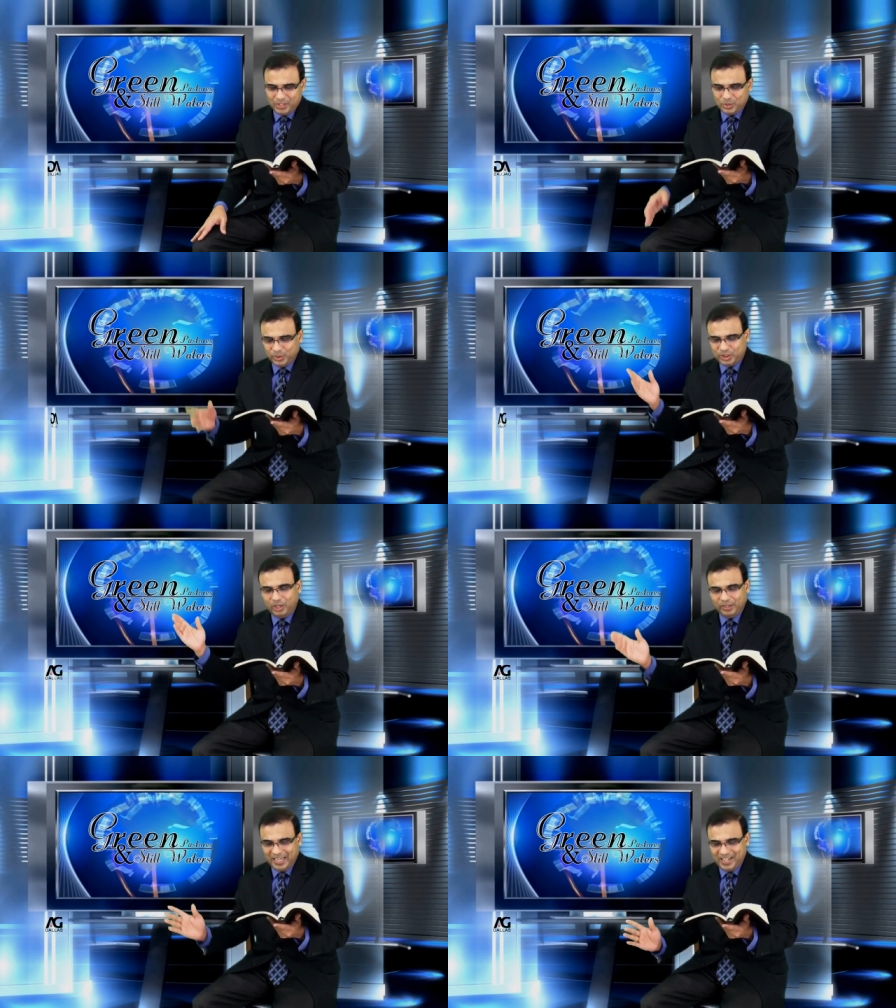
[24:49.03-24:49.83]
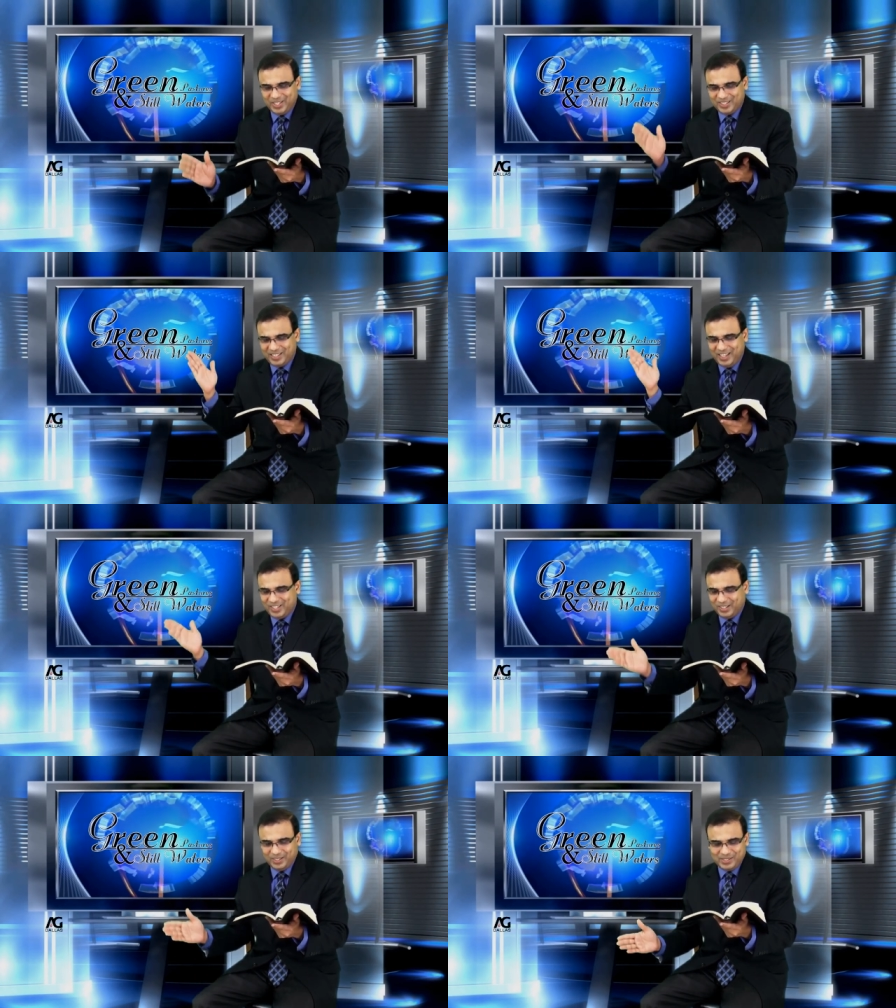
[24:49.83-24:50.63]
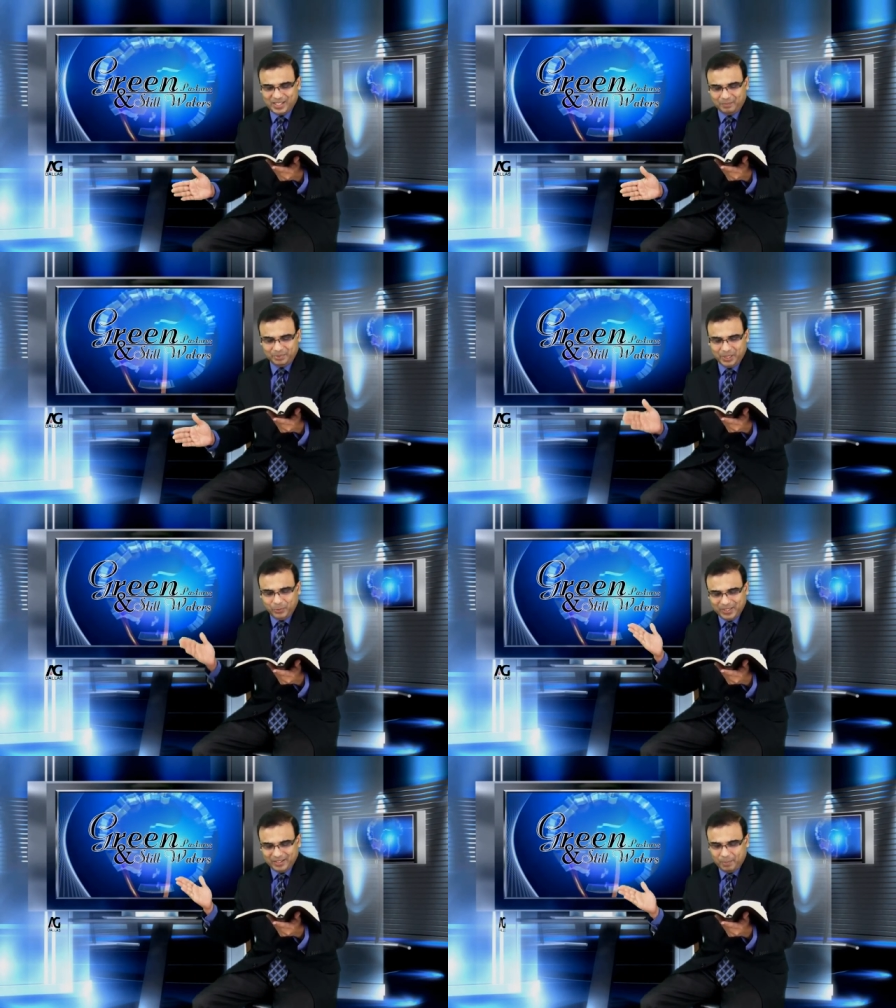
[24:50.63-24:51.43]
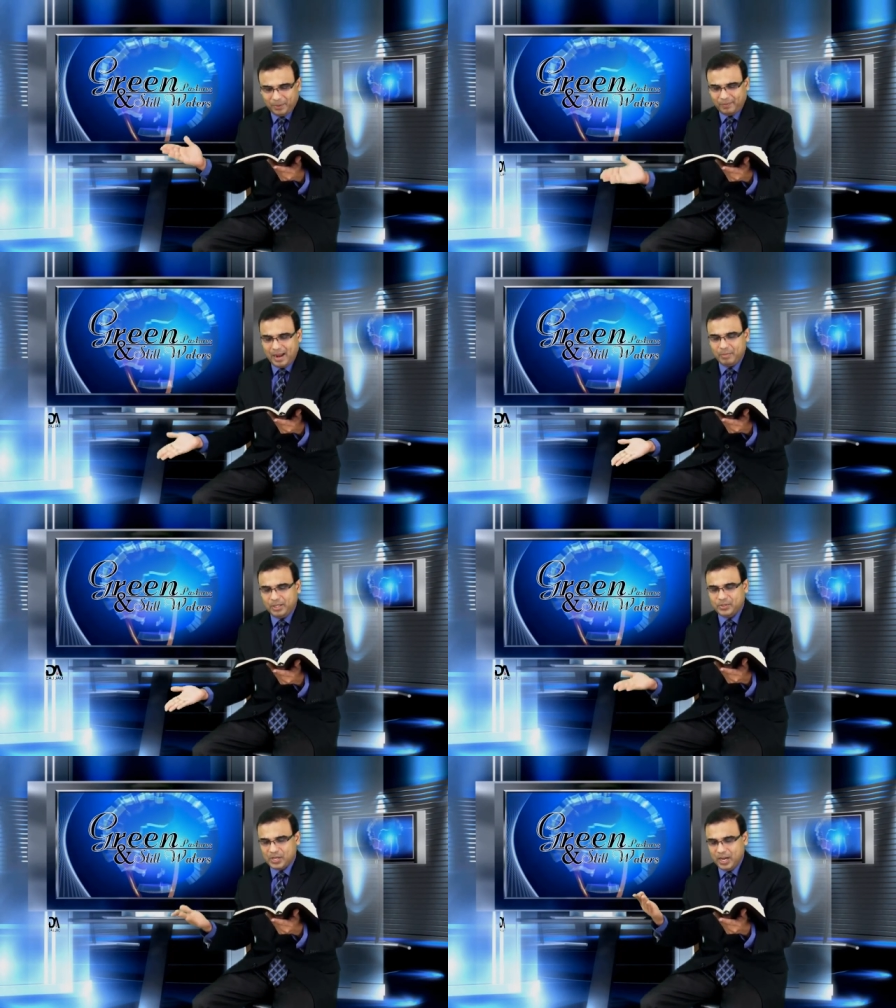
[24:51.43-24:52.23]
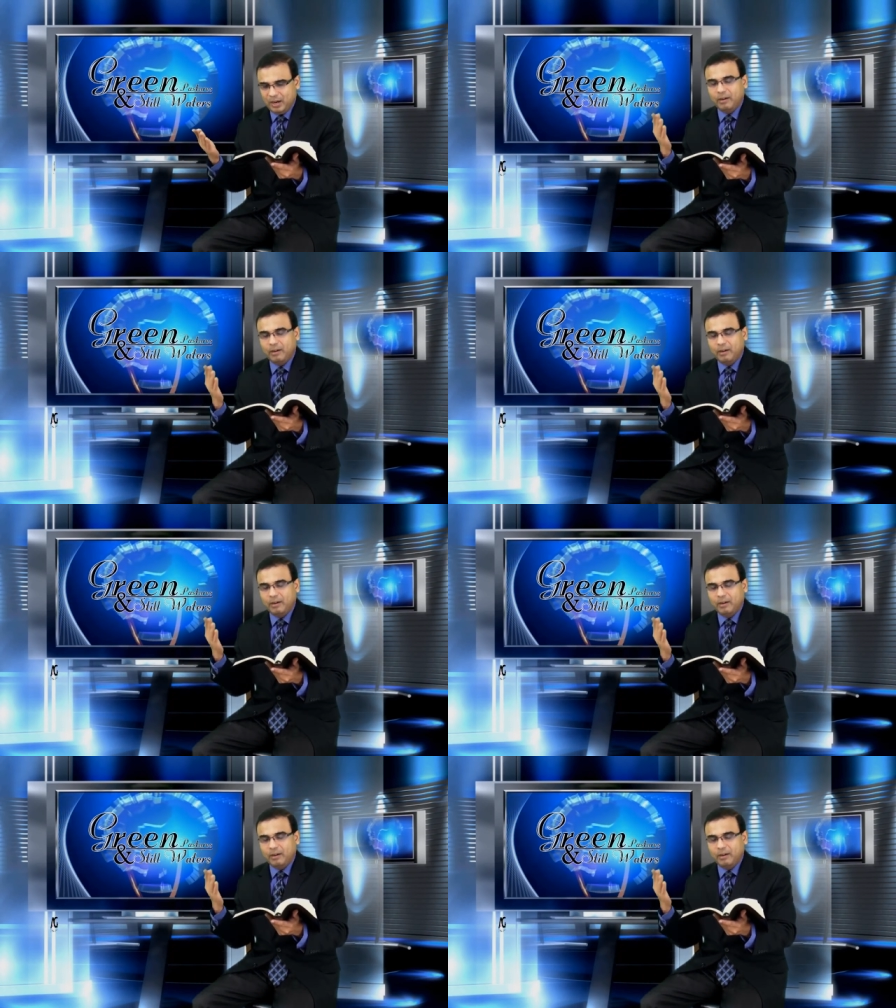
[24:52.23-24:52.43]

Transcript: social occasions in each other's company within the parameters